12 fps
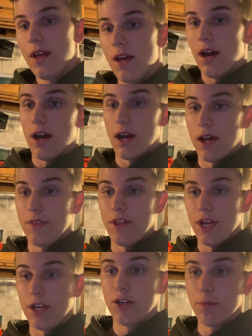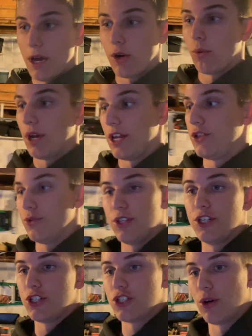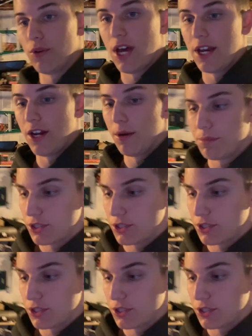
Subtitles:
No matter what I do, they just don't line up.